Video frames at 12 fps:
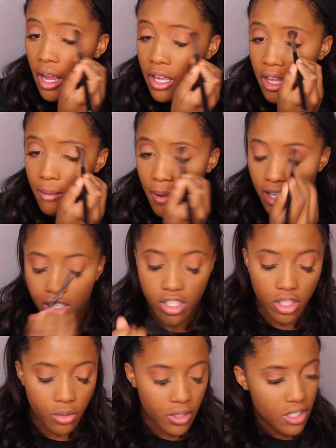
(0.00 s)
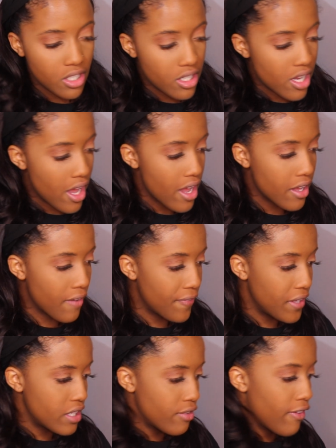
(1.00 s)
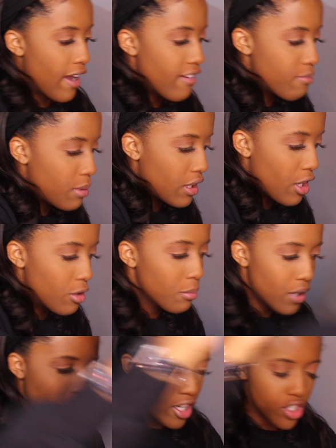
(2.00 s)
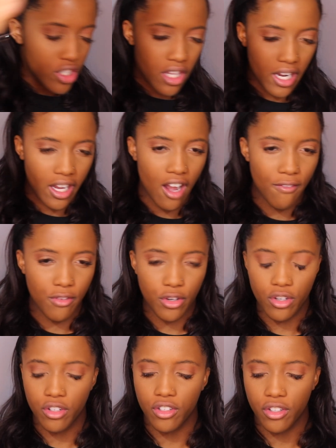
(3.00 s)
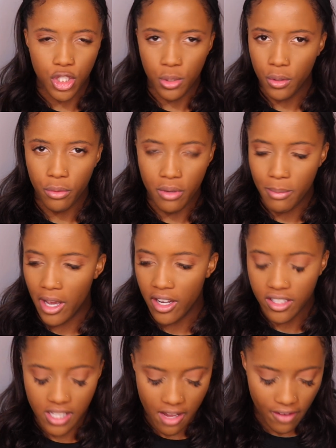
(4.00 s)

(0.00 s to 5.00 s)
I am actually going to take this Five Below brush that I got for two or three bucks.